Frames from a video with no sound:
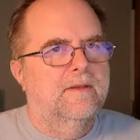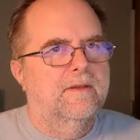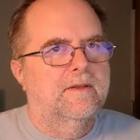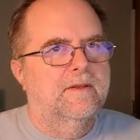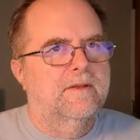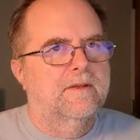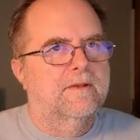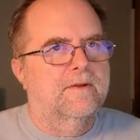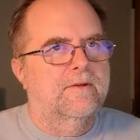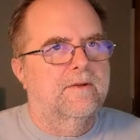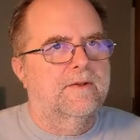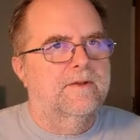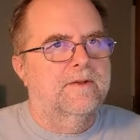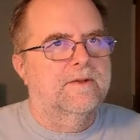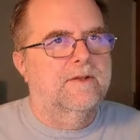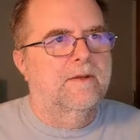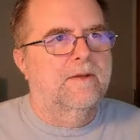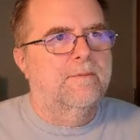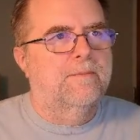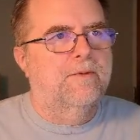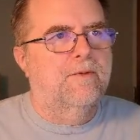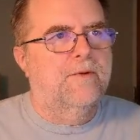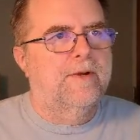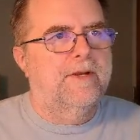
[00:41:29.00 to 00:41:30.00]
So at some
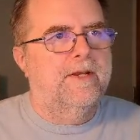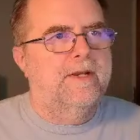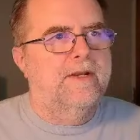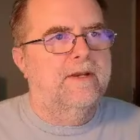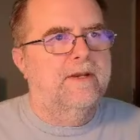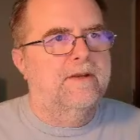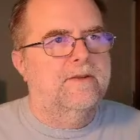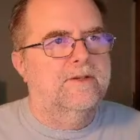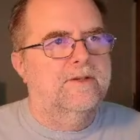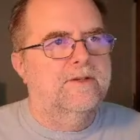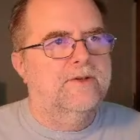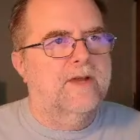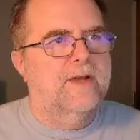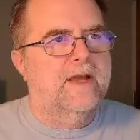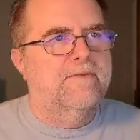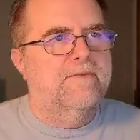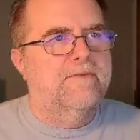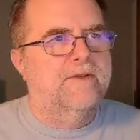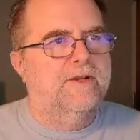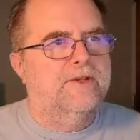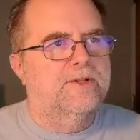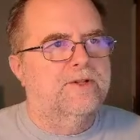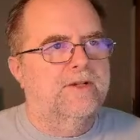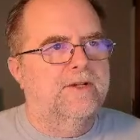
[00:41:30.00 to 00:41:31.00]
point here, the traffic
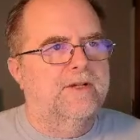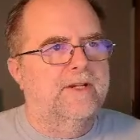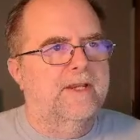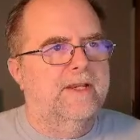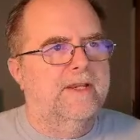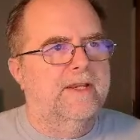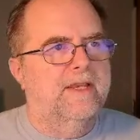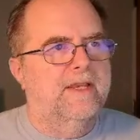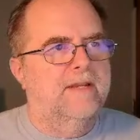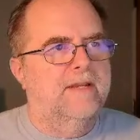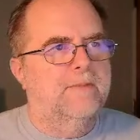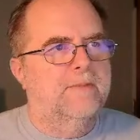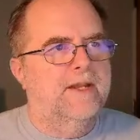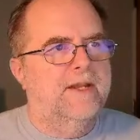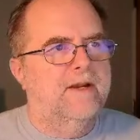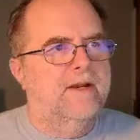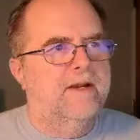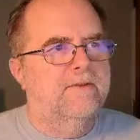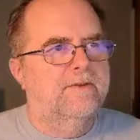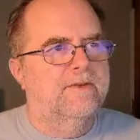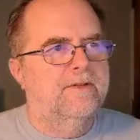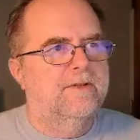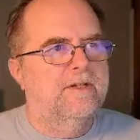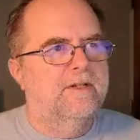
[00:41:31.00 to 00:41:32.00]
should kick in, but I don't
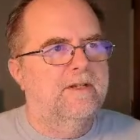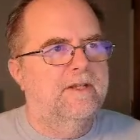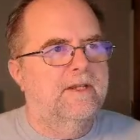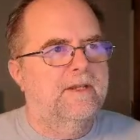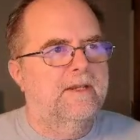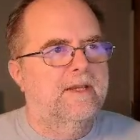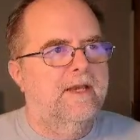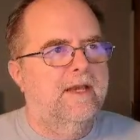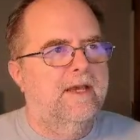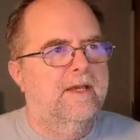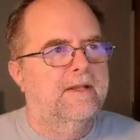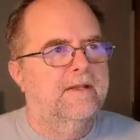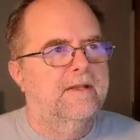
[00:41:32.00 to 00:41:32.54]
see it yet.